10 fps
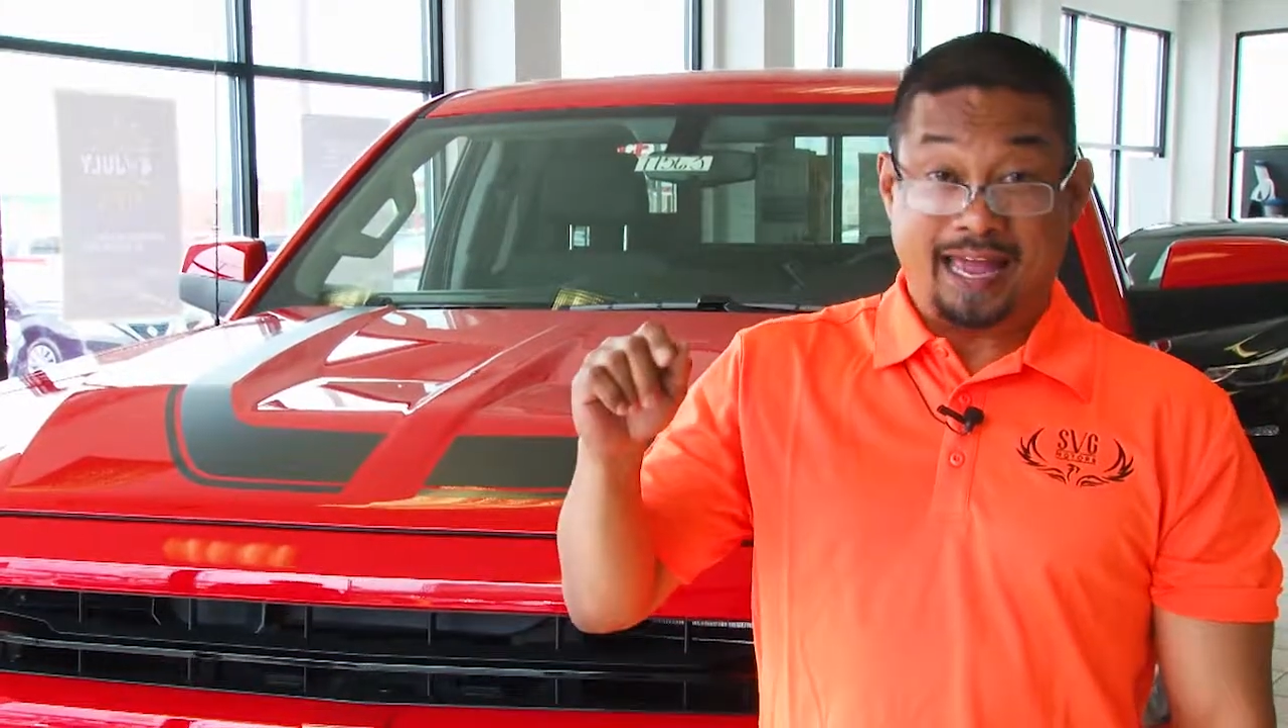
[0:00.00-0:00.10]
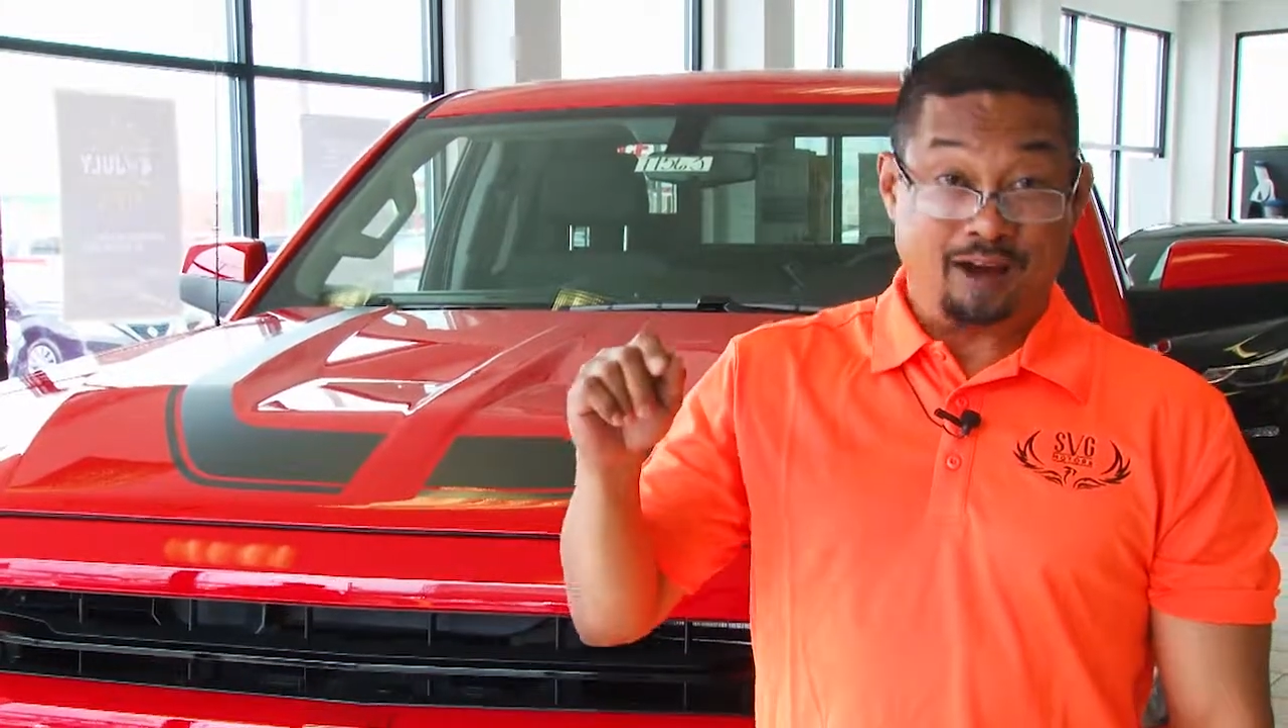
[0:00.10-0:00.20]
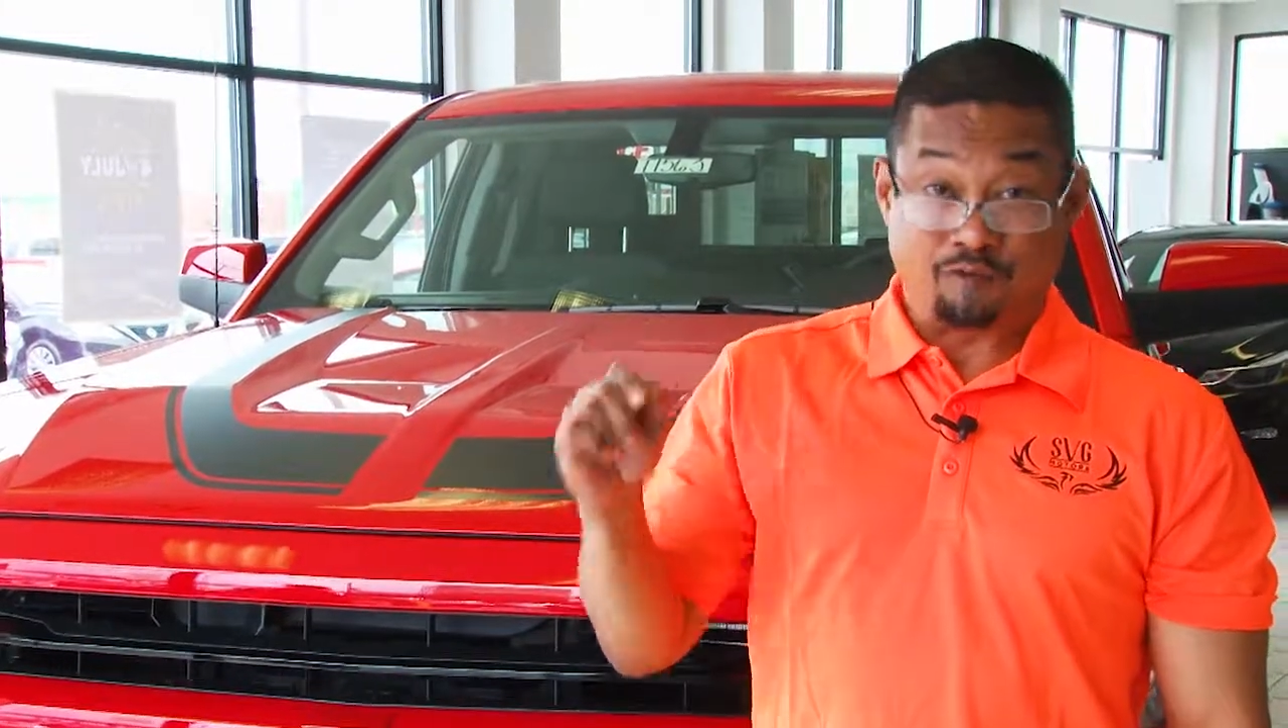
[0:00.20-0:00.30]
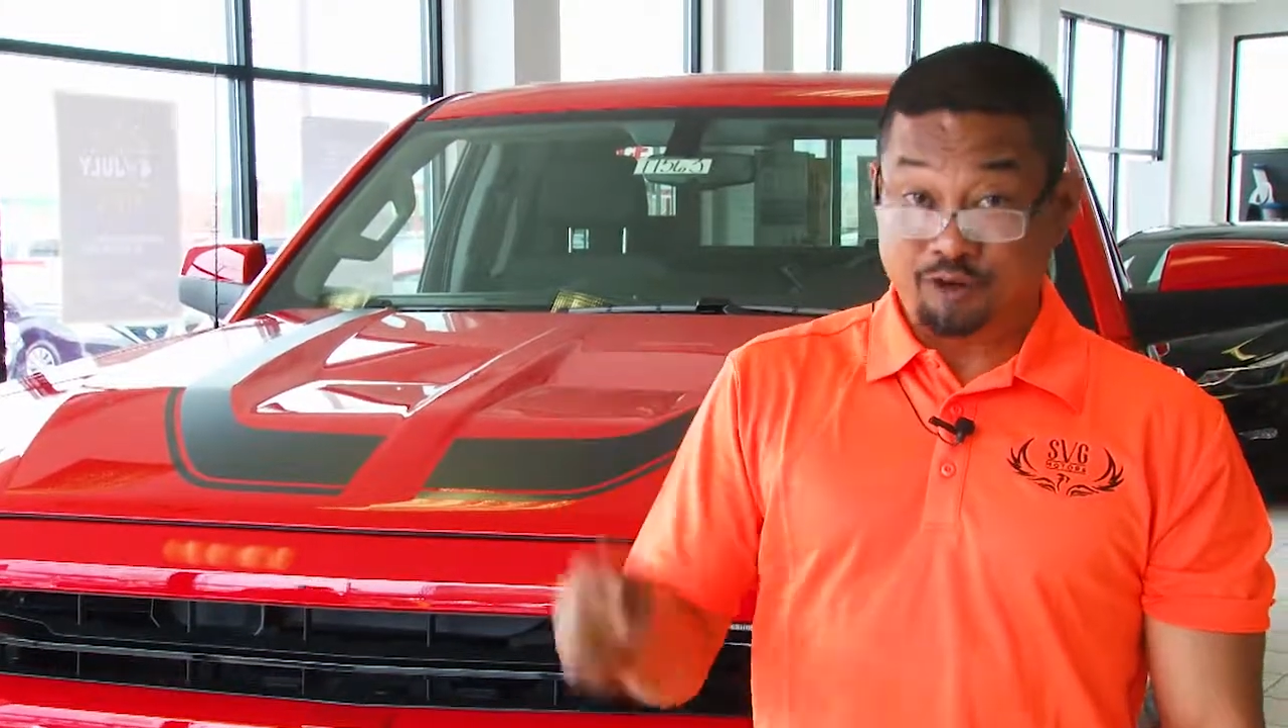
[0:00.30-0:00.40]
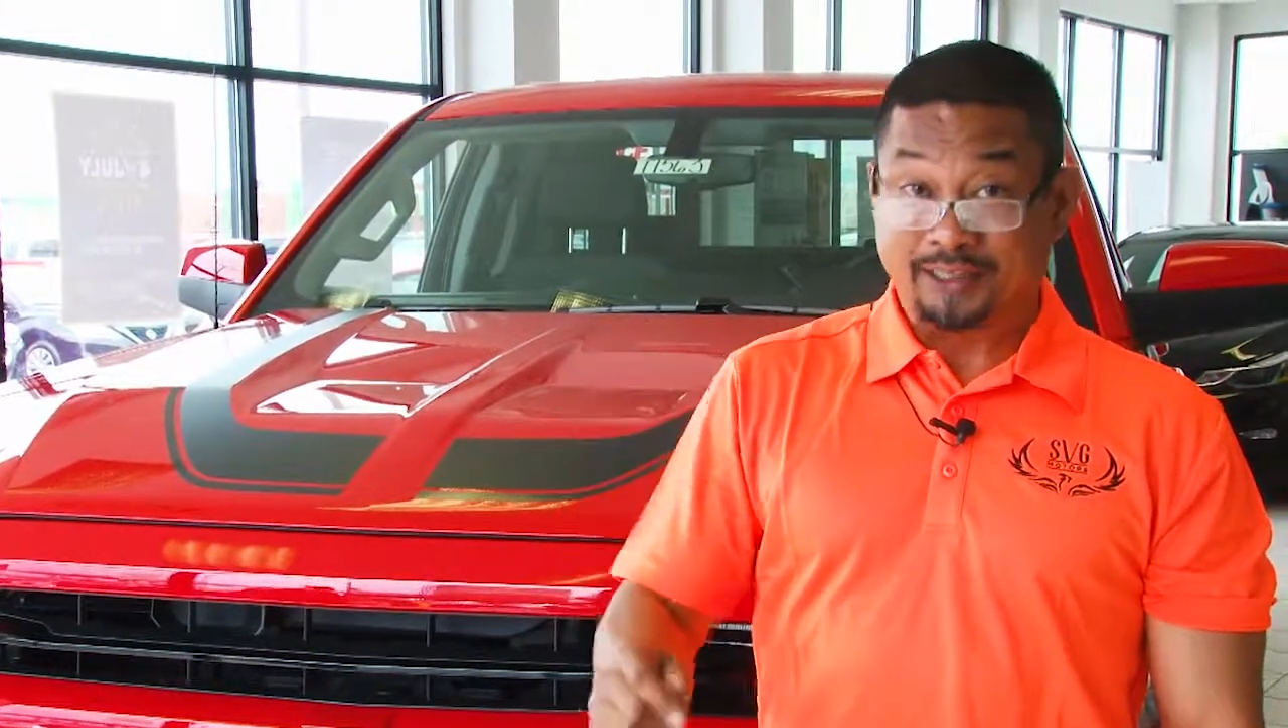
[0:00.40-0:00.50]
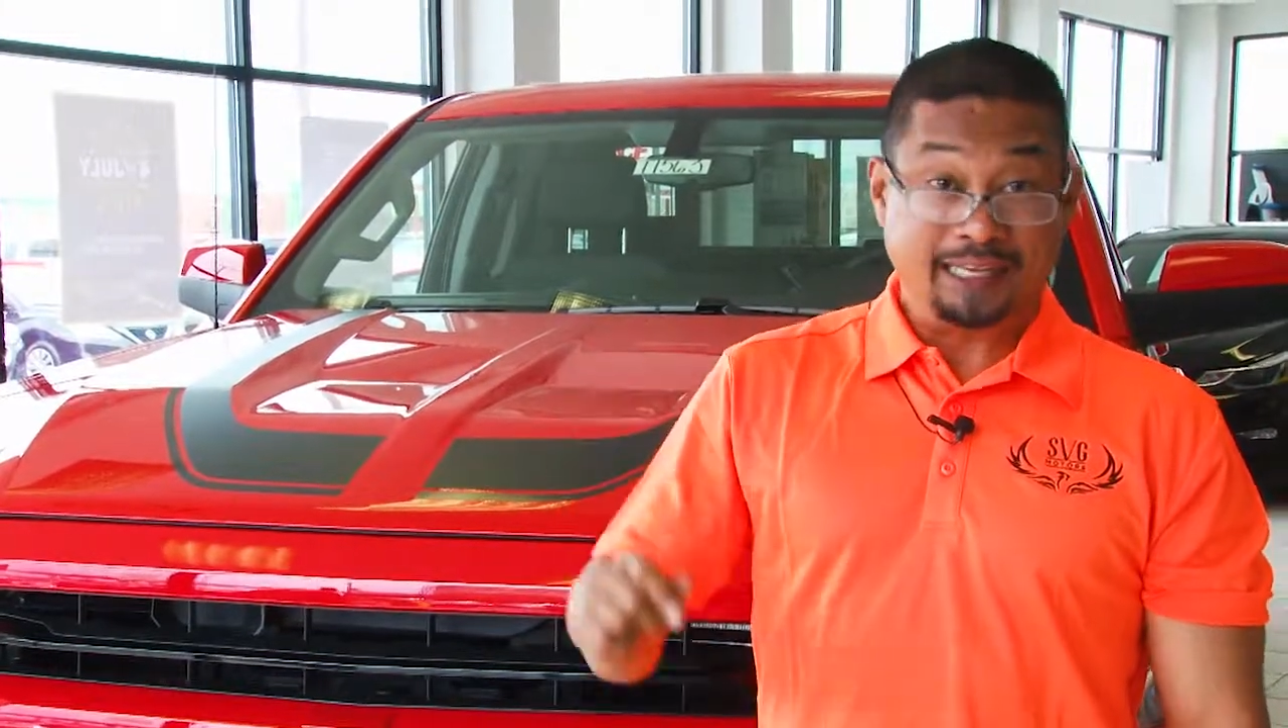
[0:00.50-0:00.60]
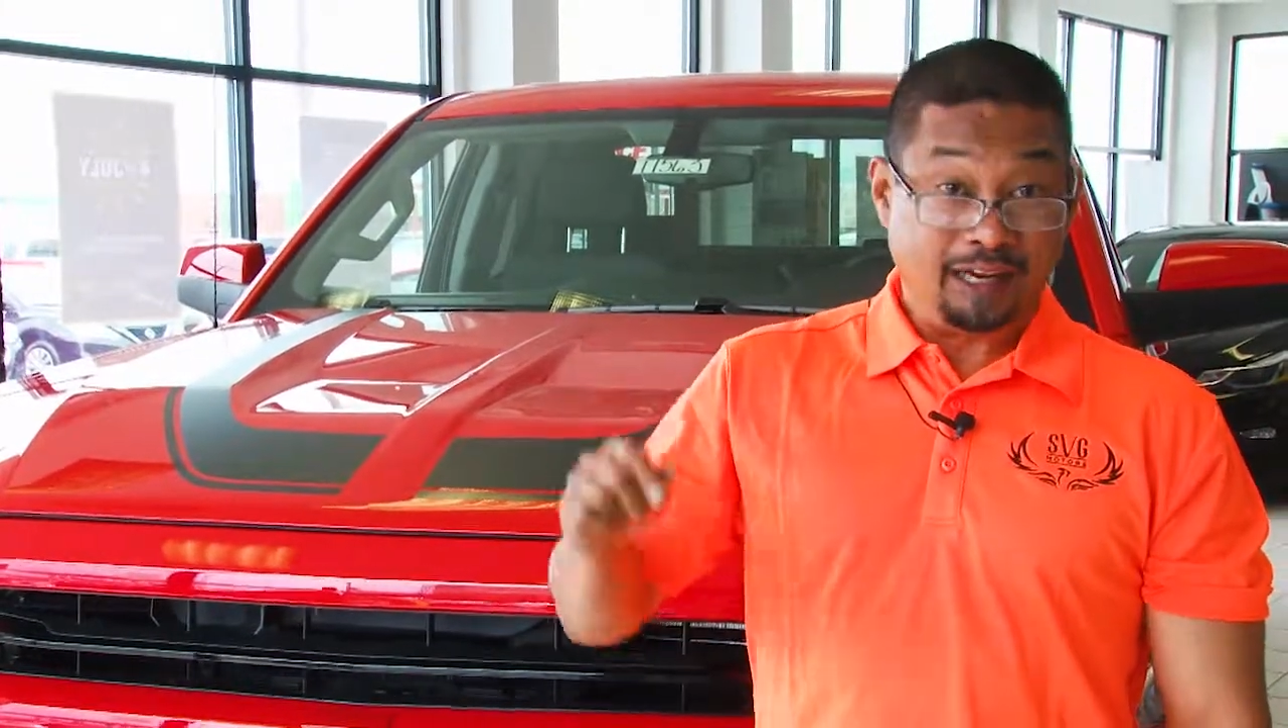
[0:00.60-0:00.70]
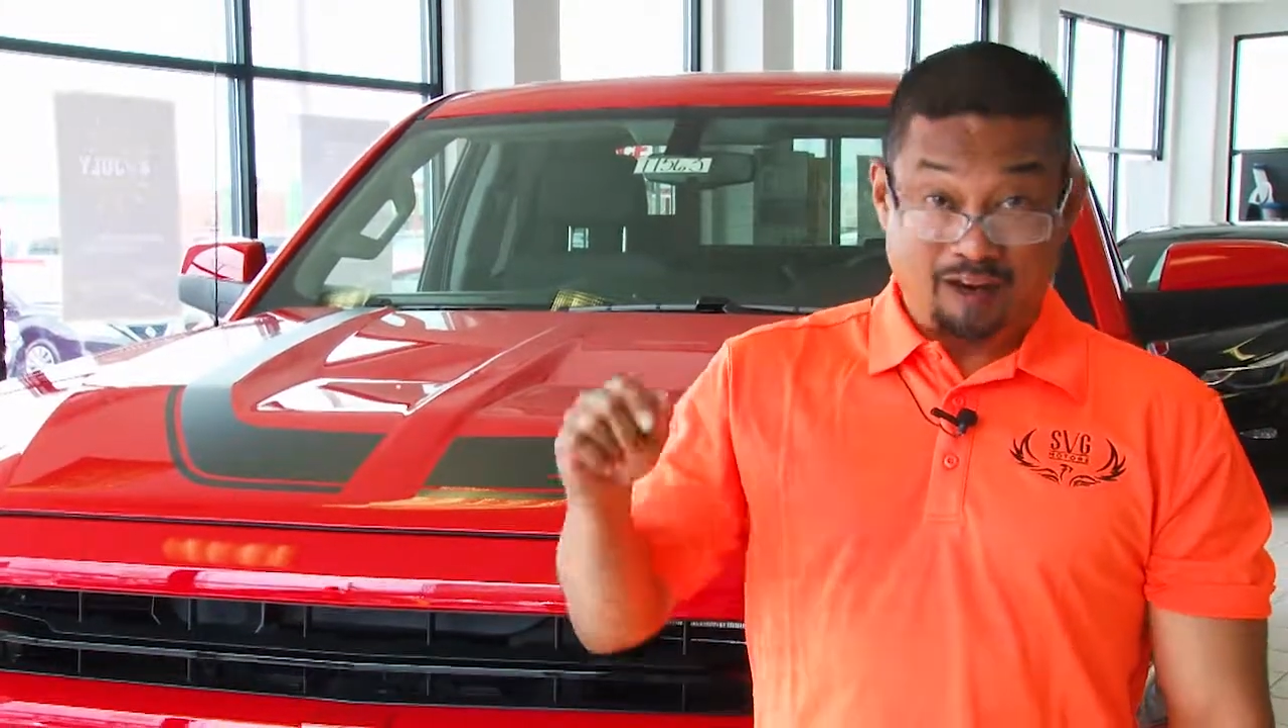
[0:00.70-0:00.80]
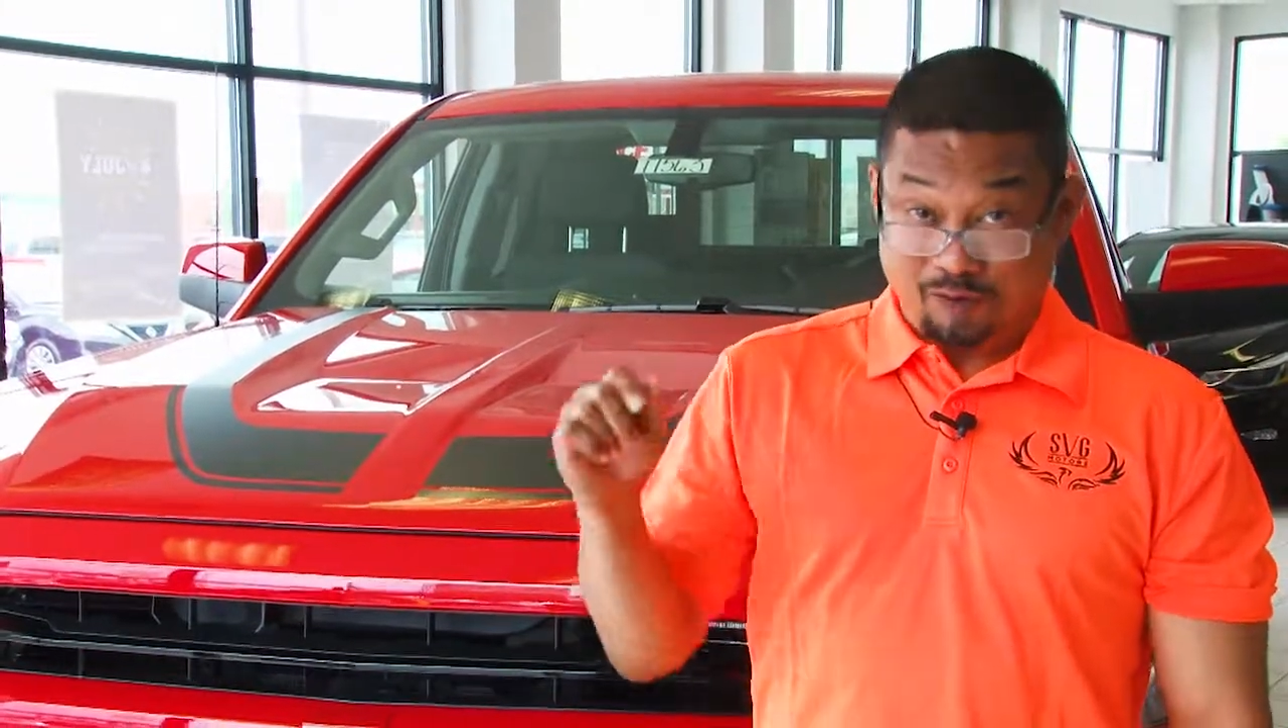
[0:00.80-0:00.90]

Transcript: a really,